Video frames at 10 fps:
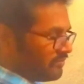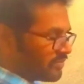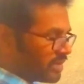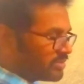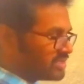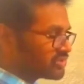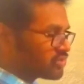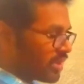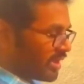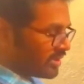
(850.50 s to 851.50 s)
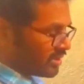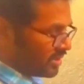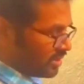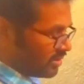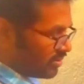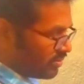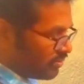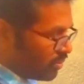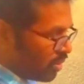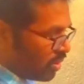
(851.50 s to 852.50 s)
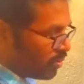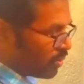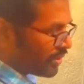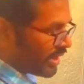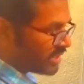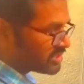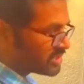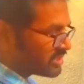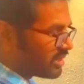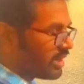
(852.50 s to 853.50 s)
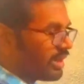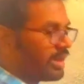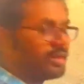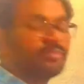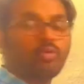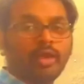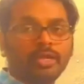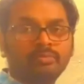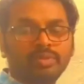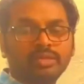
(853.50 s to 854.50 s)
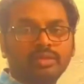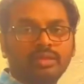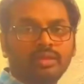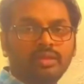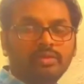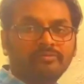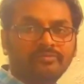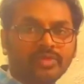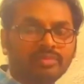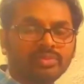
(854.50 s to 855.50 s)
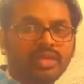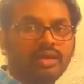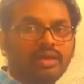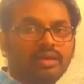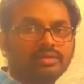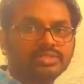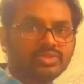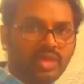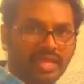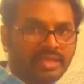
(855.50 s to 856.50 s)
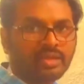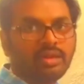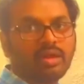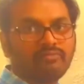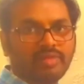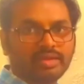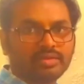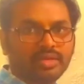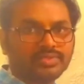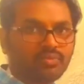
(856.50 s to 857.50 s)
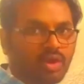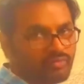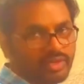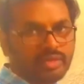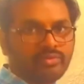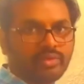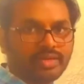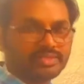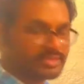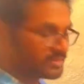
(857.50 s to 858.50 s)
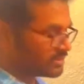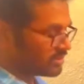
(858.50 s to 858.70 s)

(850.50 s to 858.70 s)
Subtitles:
from this triangle O dash and point P, from the triangle of vectors, what we can write?